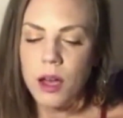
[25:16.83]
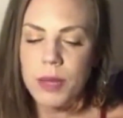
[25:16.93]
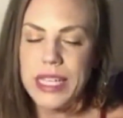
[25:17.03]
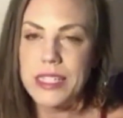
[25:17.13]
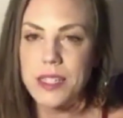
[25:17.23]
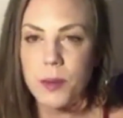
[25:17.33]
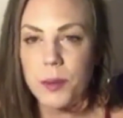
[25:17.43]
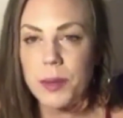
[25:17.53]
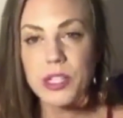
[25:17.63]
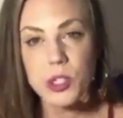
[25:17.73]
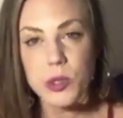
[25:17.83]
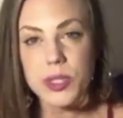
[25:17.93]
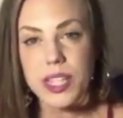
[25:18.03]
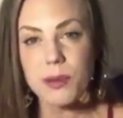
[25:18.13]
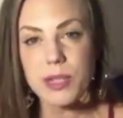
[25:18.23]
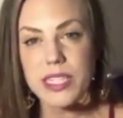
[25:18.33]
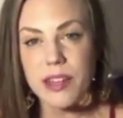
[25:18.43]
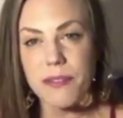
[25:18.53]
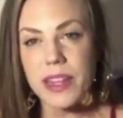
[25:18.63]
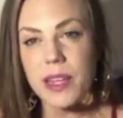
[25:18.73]
In some of my shoes, I was
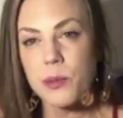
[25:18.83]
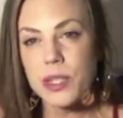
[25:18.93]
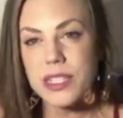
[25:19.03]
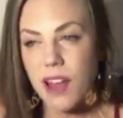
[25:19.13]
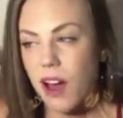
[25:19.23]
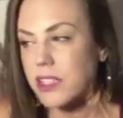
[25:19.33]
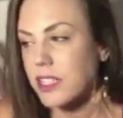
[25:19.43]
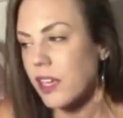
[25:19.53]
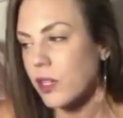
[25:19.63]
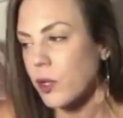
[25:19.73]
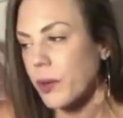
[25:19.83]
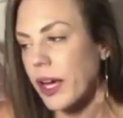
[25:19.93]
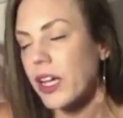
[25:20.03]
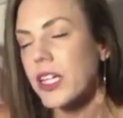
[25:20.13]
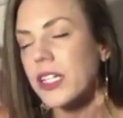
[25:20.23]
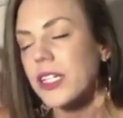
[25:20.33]
stuffing them with socks and underwear.